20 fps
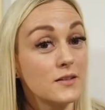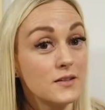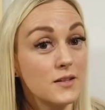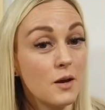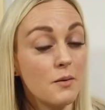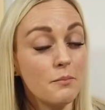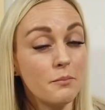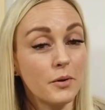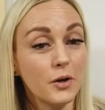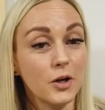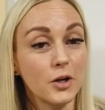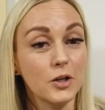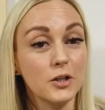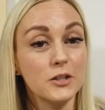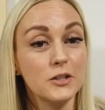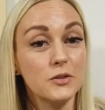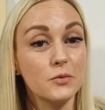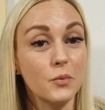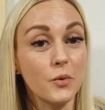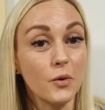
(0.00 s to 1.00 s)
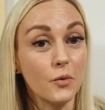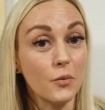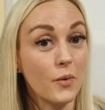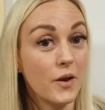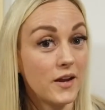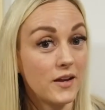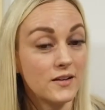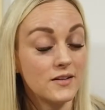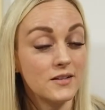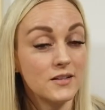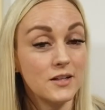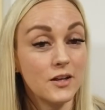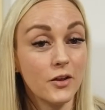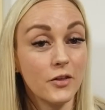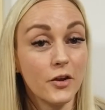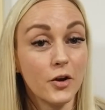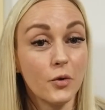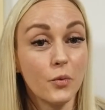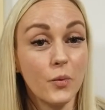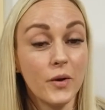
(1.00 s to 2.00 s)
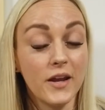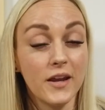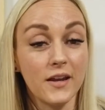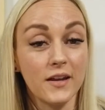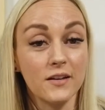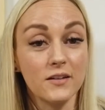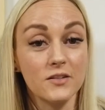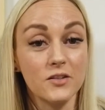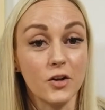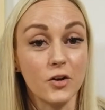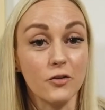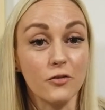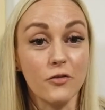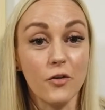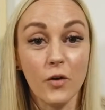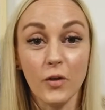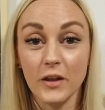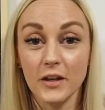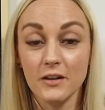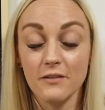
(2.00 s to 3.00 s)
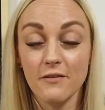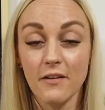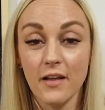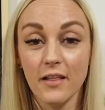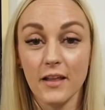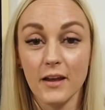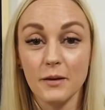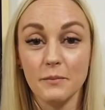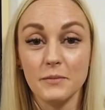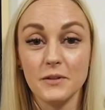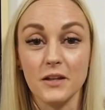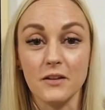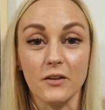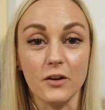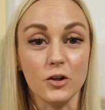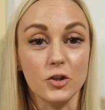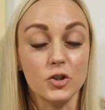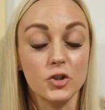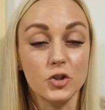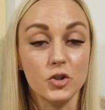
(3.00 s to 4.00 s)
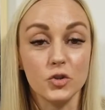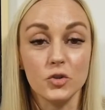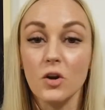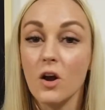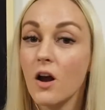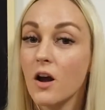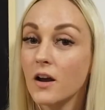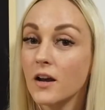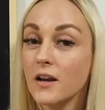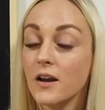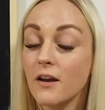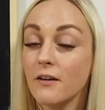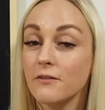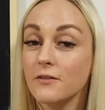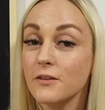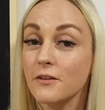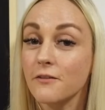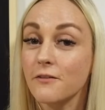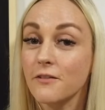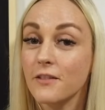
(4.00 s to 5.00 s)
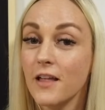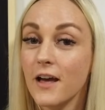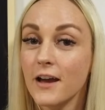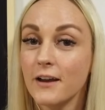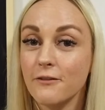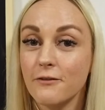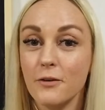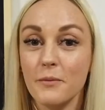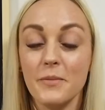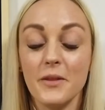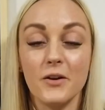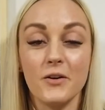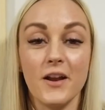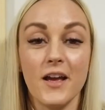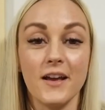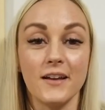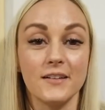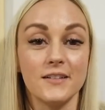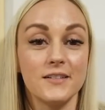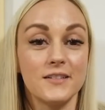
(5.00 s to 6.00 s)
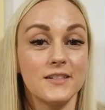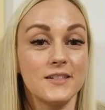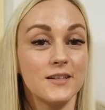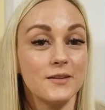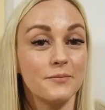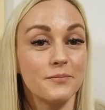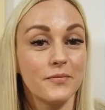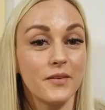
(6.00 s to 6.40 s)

Some birds will wait until their wings are fully developed and they're strong enough to fly from their nest.